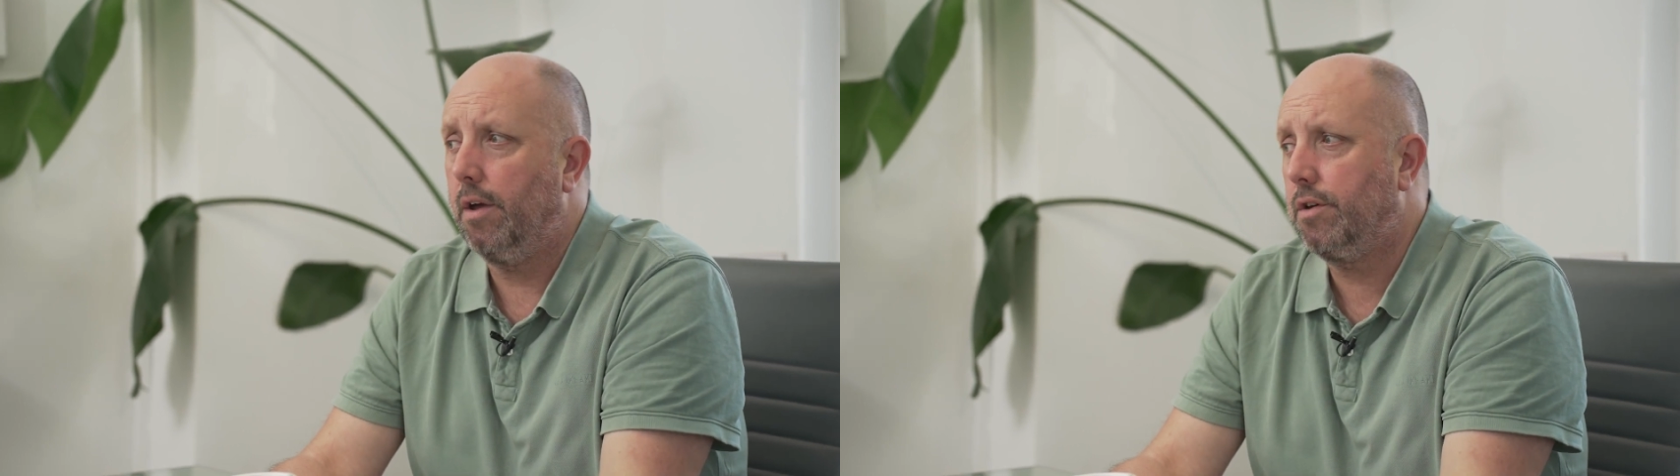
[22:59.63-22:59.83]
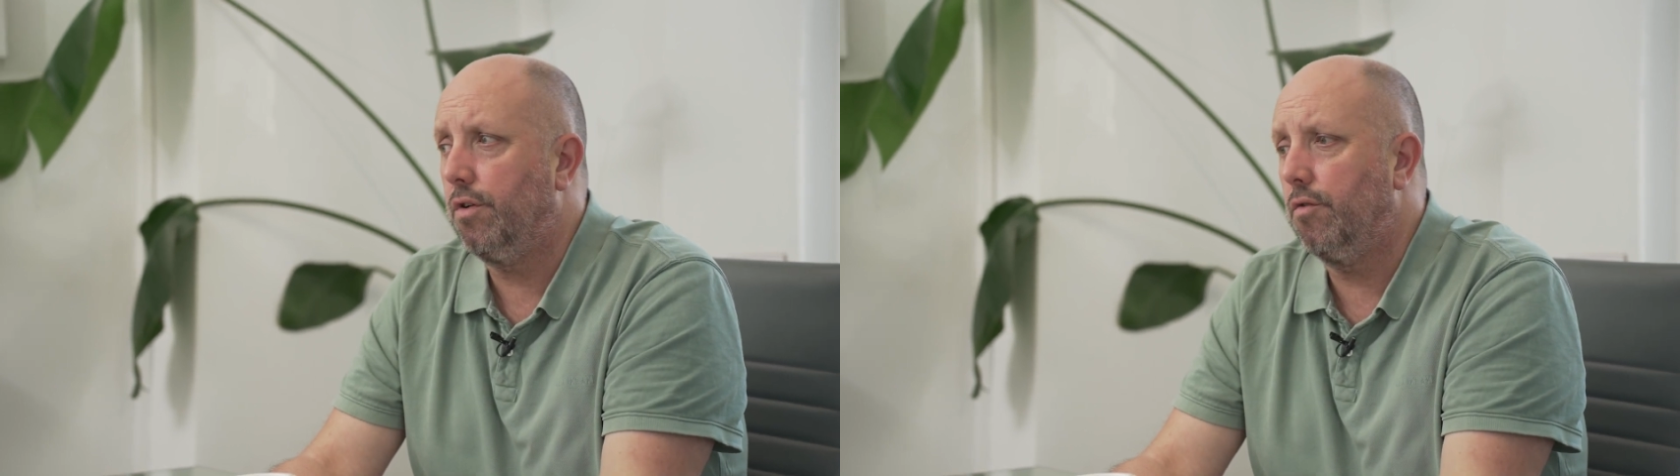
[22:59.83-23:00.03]

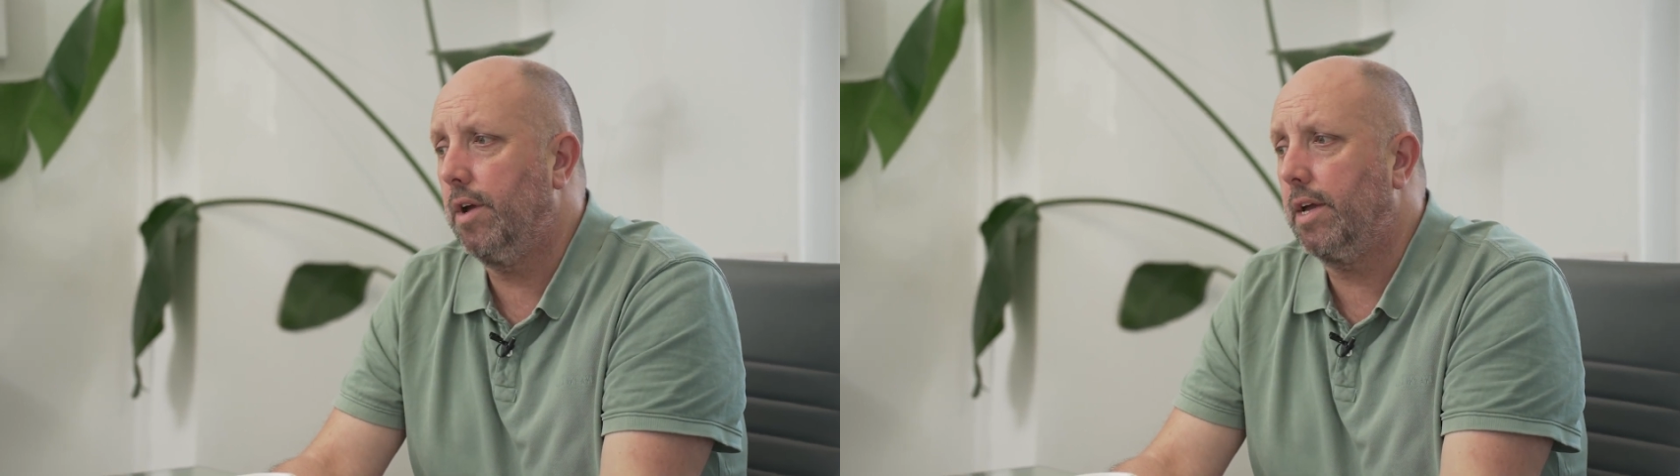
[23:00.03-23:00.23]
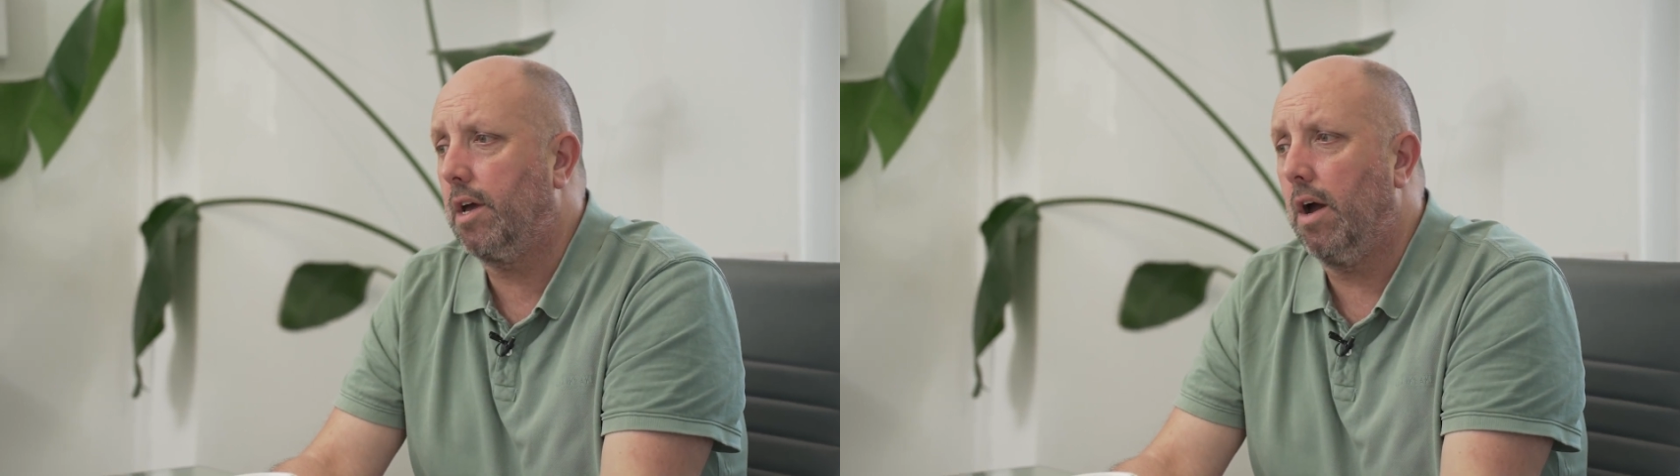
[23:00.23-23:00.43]

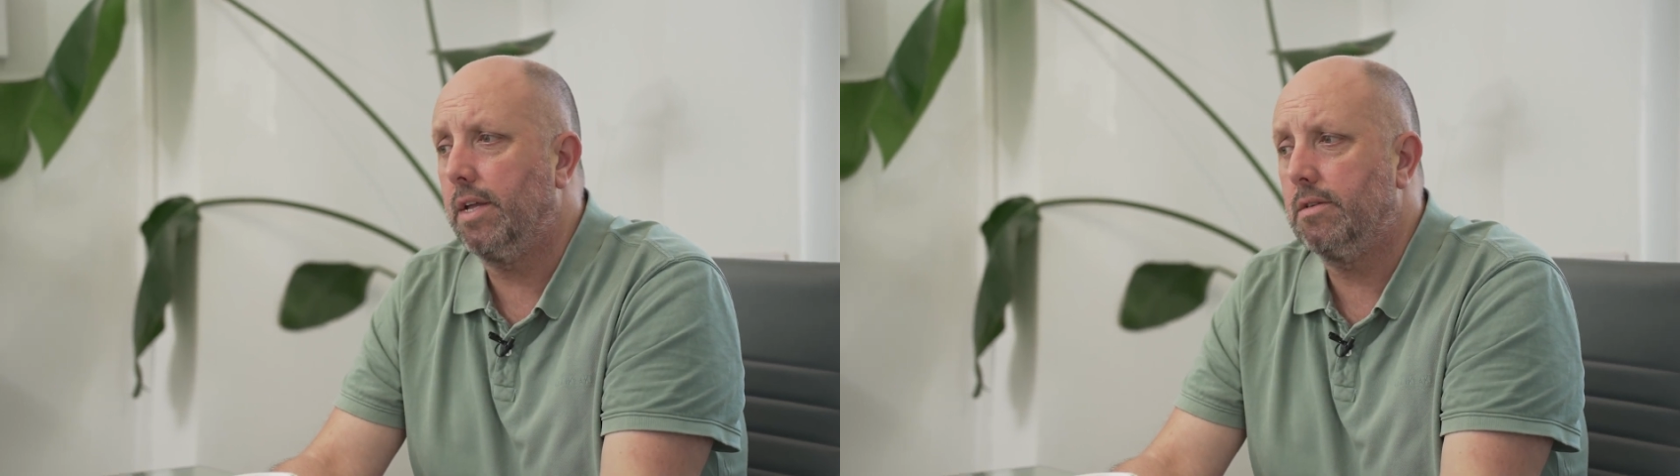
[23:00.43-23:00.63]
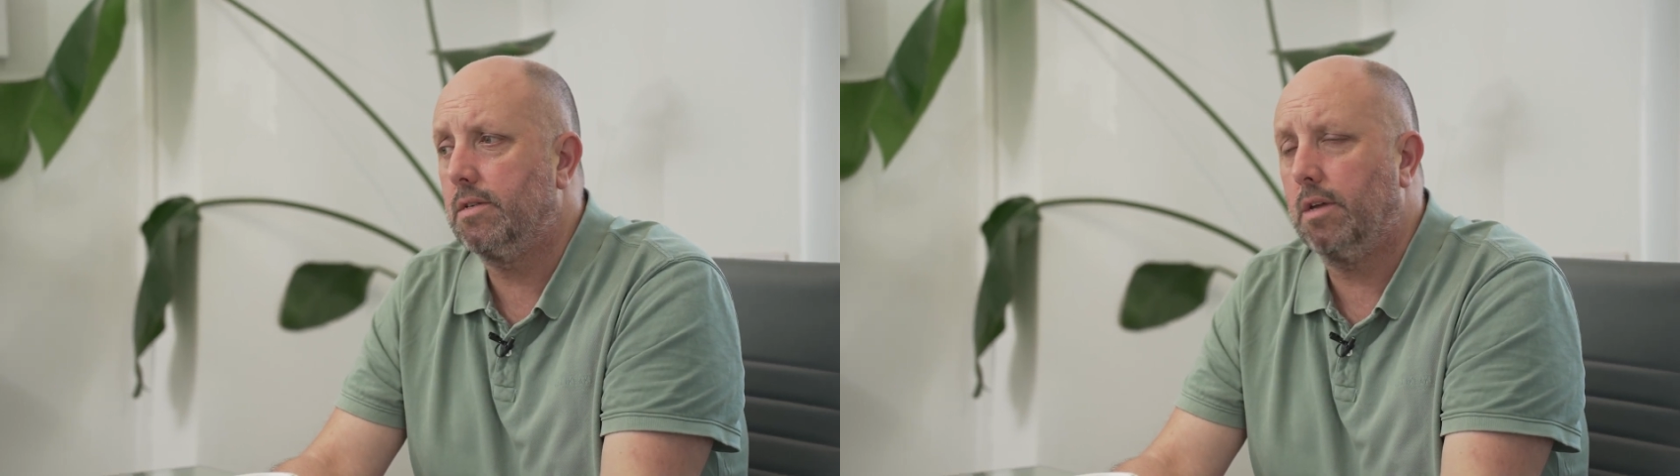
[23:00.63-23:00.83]
career
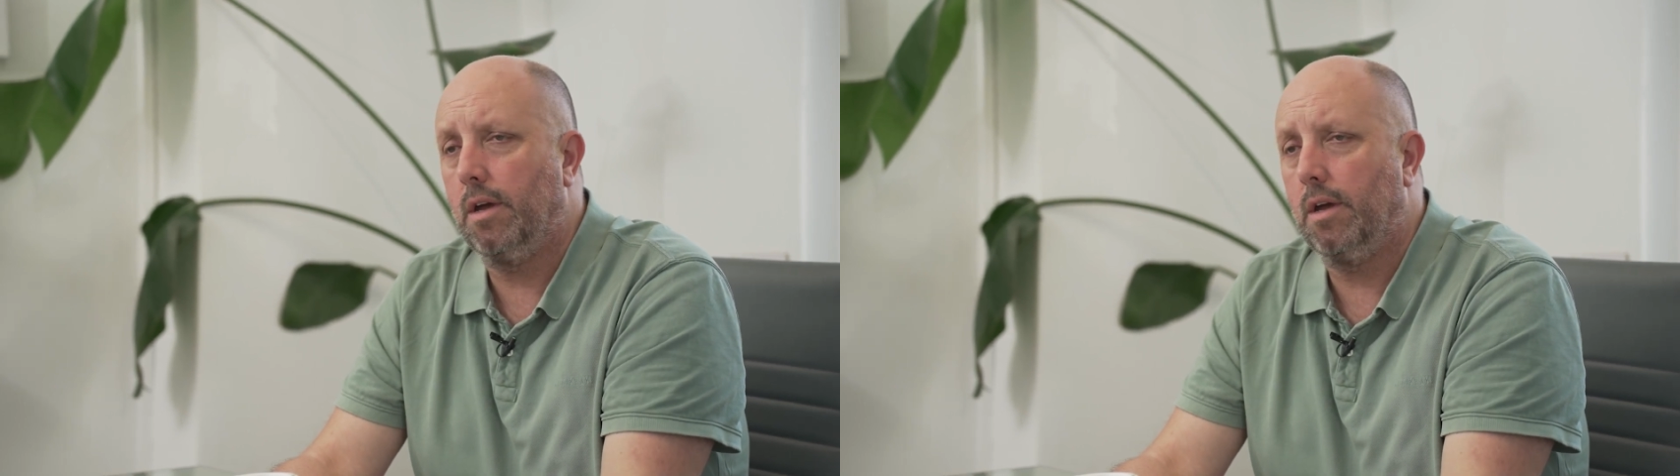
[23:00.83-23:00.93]
guidance